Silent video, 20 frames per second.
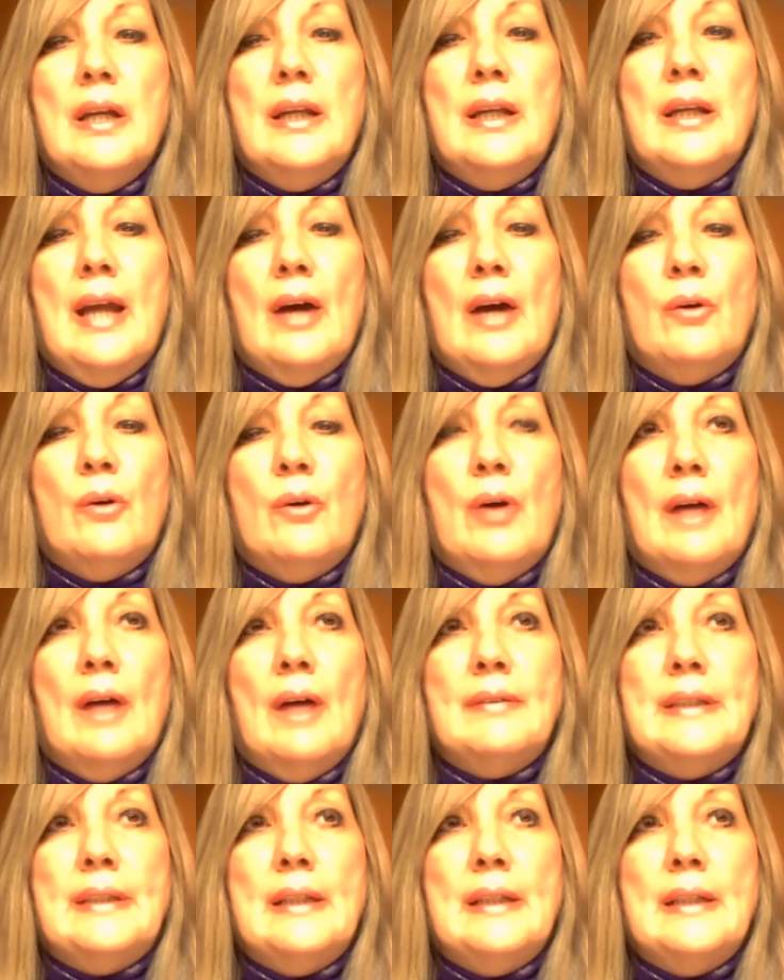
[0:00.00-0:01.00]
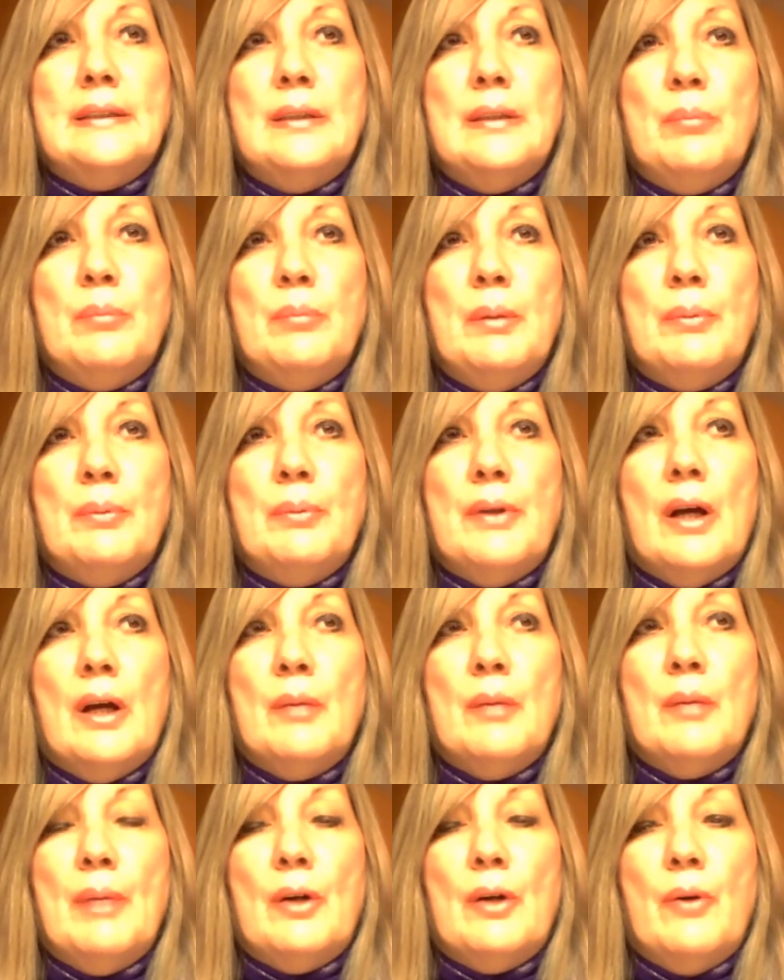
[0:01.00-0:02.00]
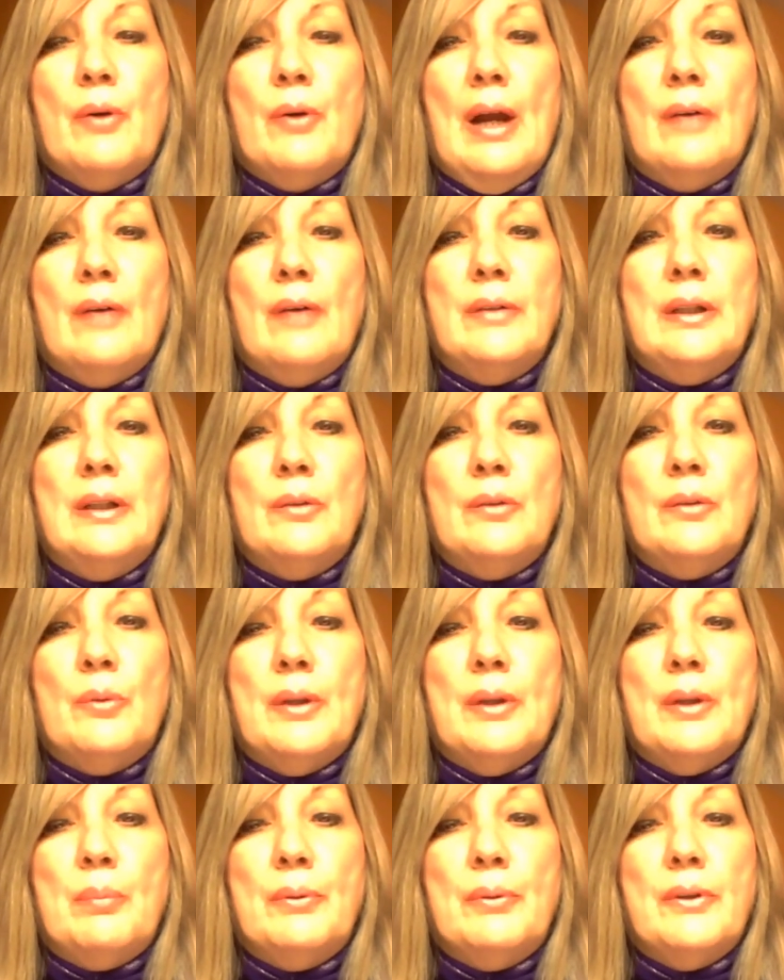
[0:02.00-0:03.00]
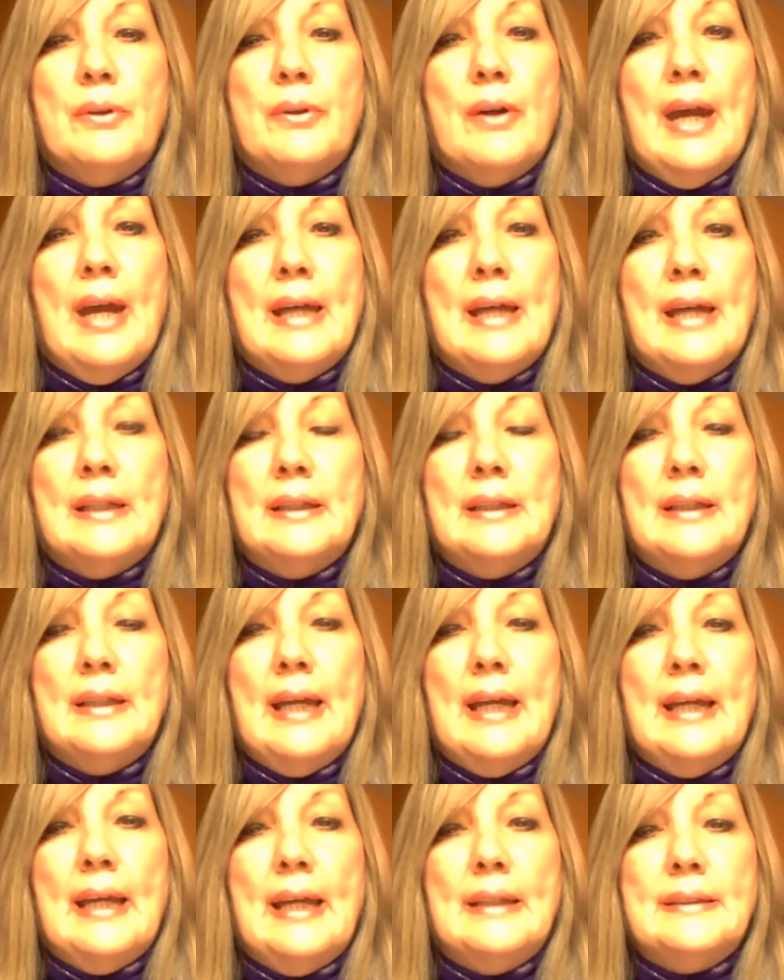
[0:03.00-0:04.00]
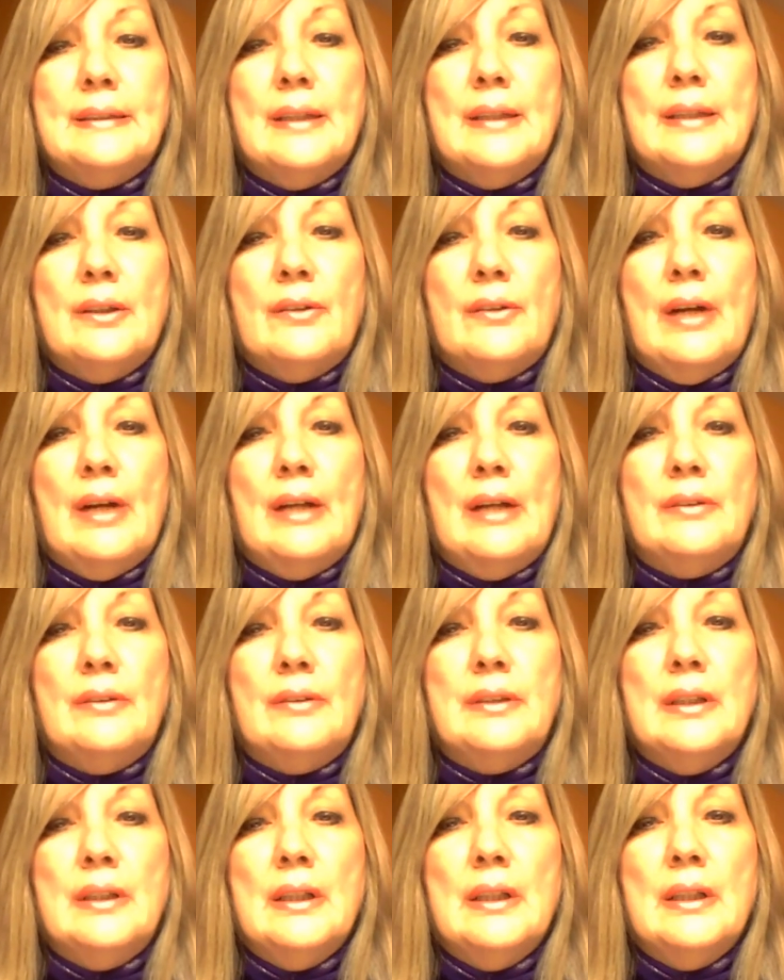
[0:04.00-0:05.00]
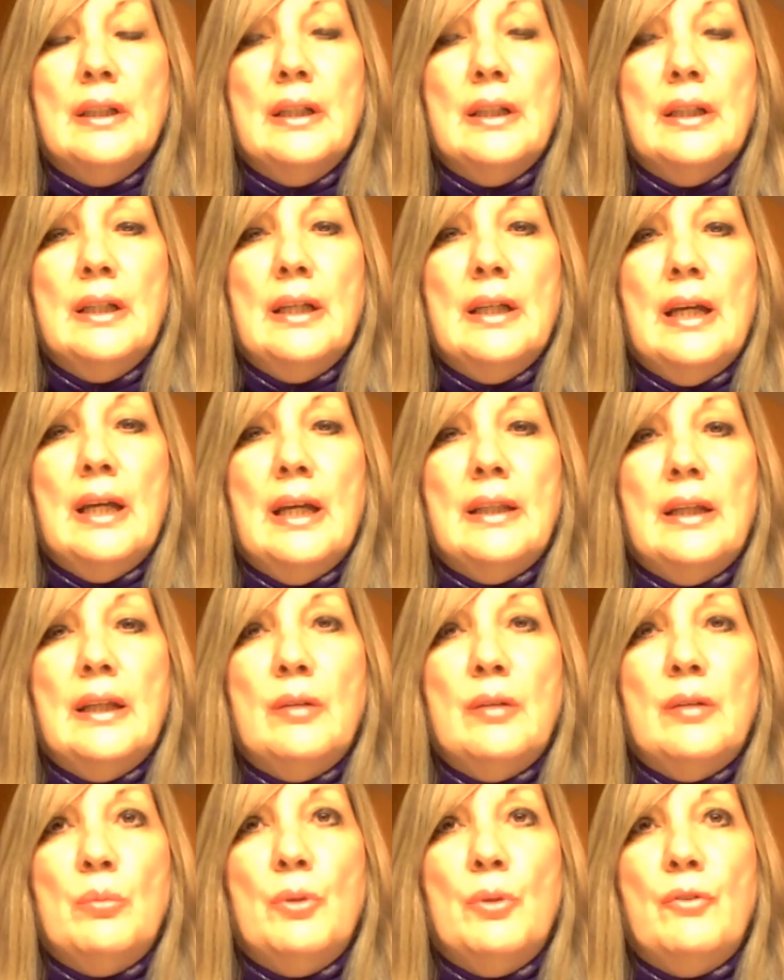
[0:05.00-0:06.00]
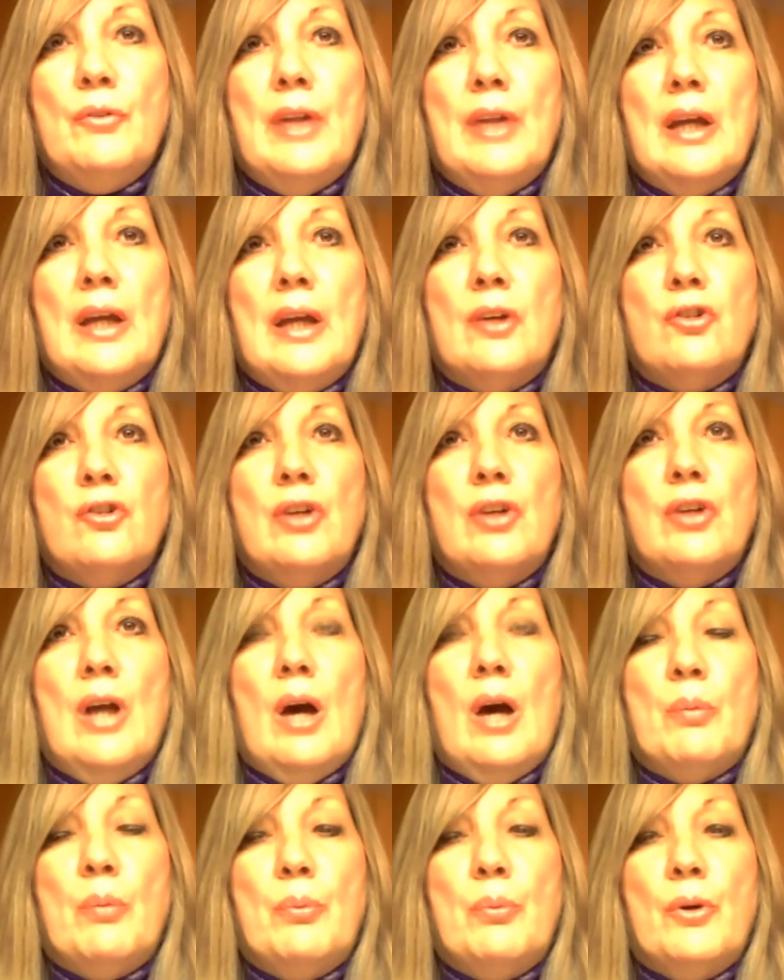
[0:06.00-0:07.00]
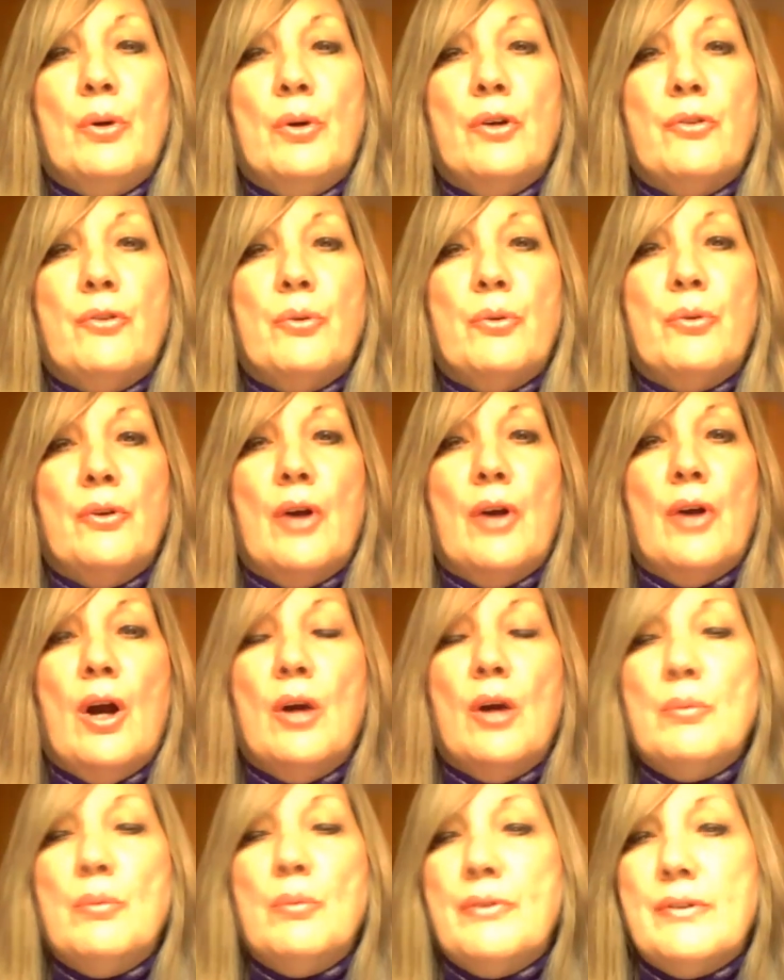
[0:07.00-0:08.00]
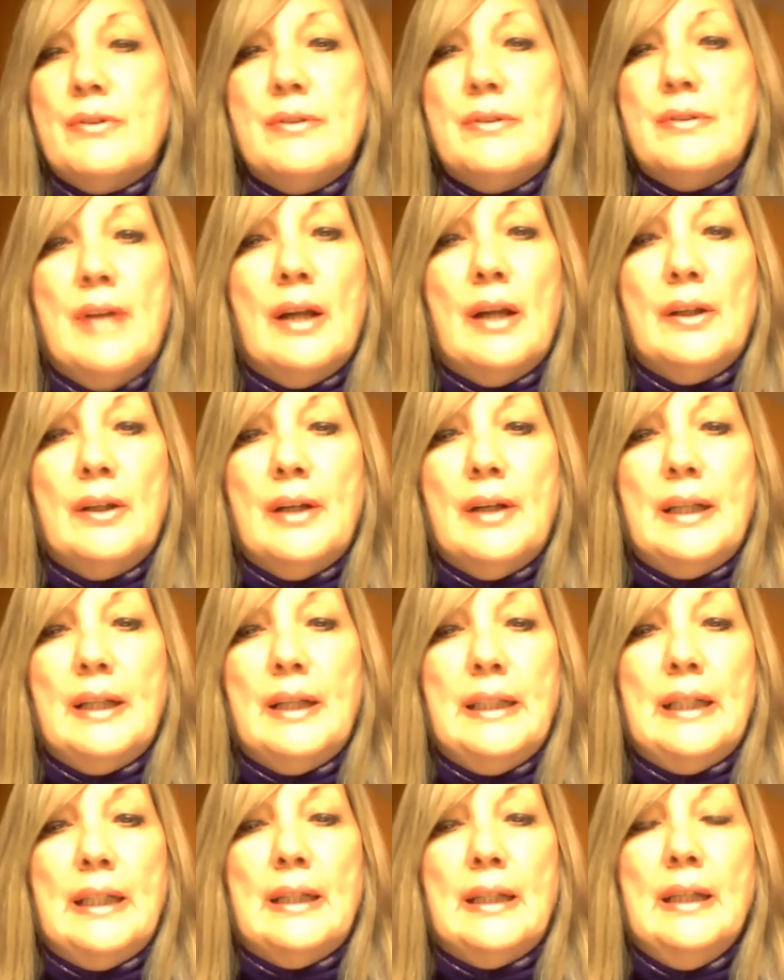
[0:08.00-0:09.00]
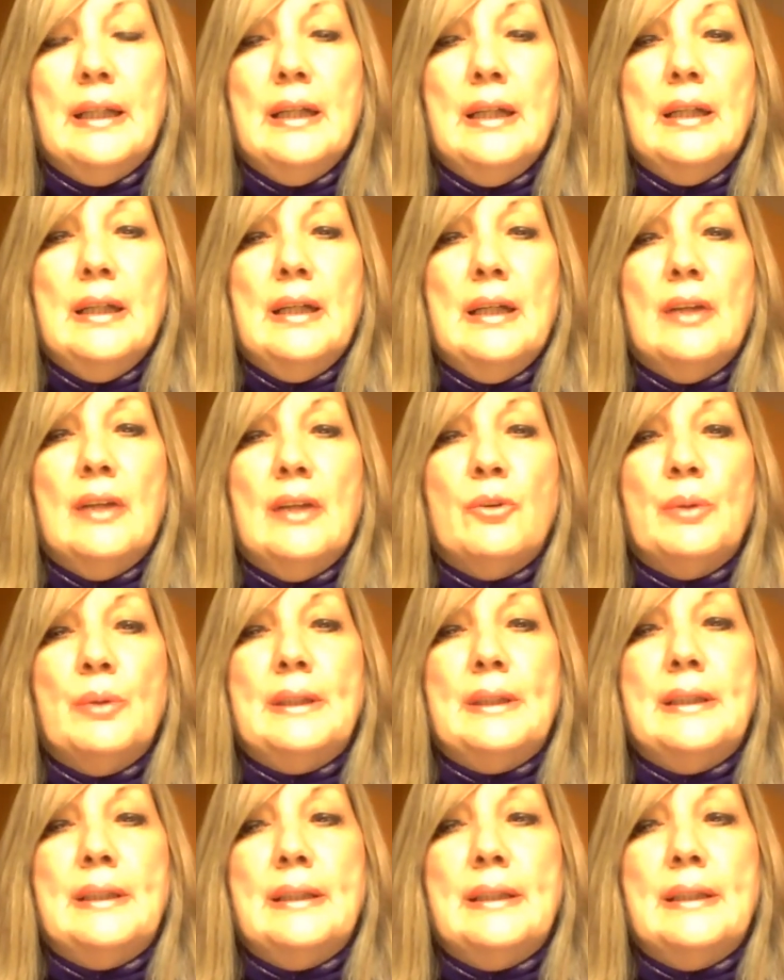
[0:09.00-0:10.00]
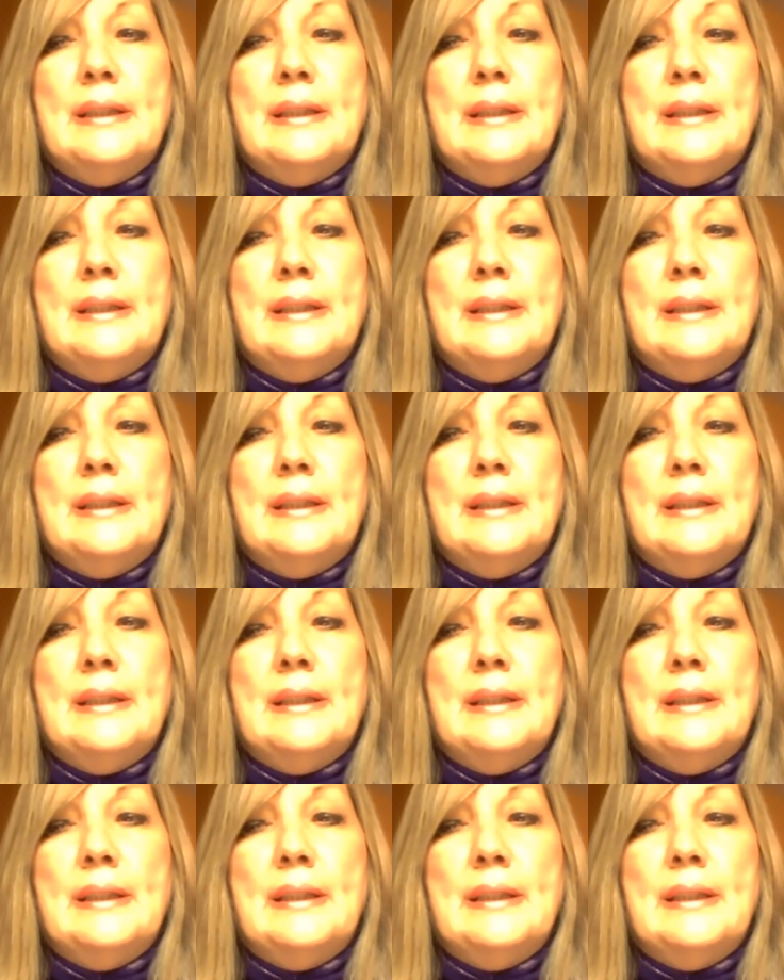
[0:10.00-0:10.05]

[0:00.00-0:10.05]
Now, I've seen some people talk about grounding where they put their hands on the ground. and then move the energy upward through their arms, this is not a good idea. And the reason